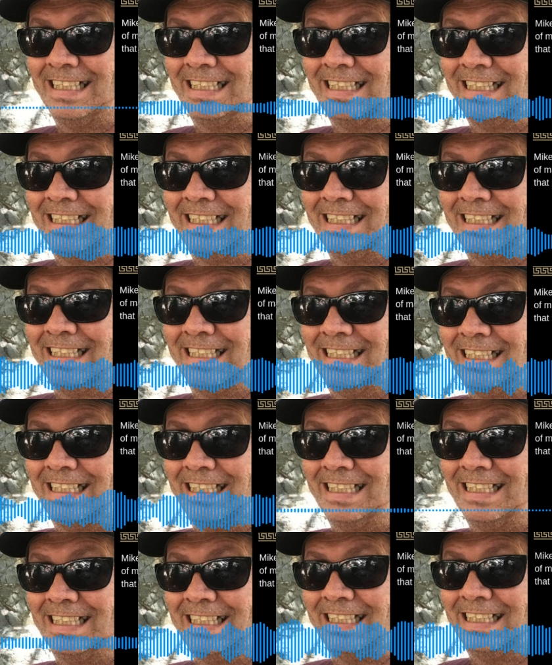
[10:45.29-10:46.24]

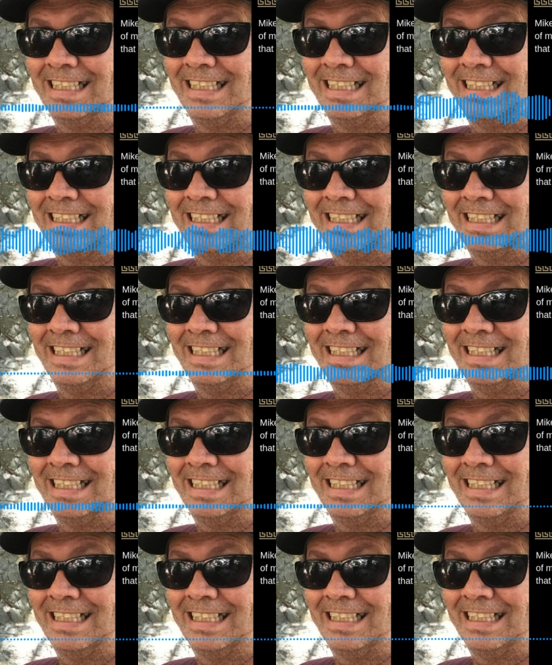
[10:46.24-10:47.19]
I think I
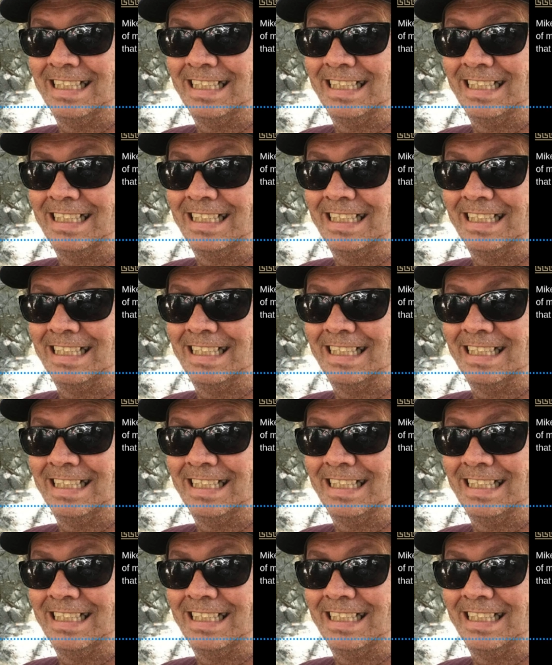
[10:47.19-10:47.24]
can